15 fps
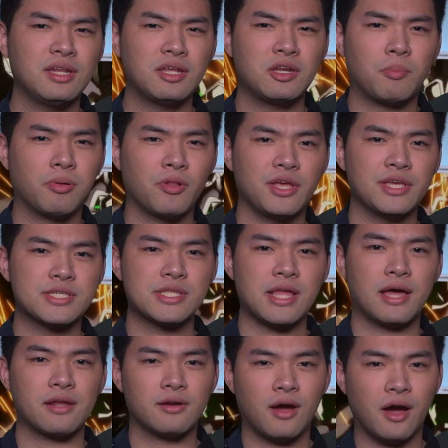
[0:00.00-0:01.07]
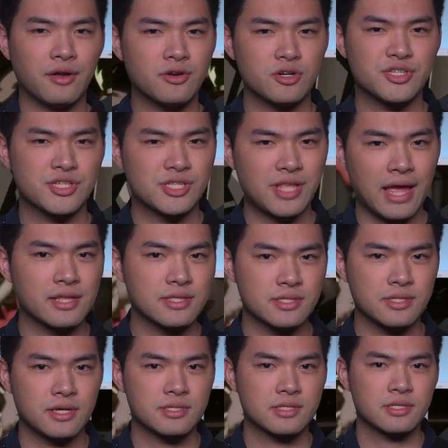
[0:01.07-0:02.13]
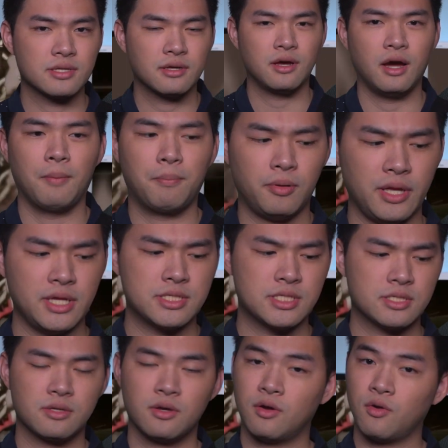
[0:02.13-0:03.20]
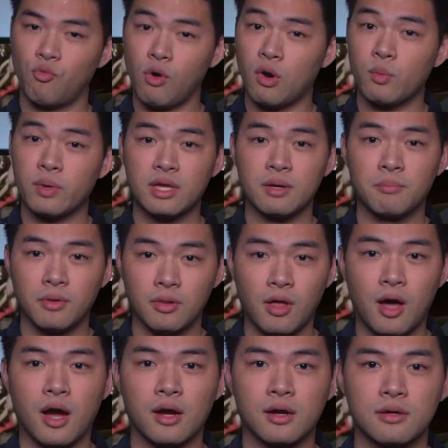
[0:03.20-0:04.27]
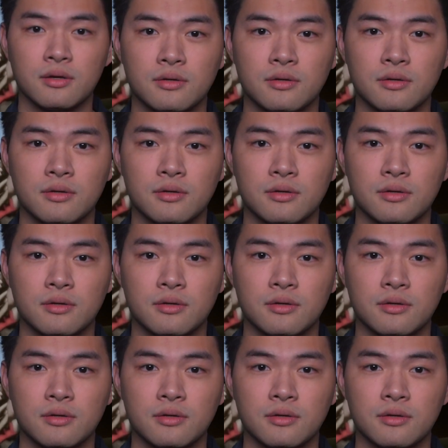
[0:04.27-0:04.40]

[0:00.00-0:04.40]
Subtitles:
in a place that understands us, a place where we can belong.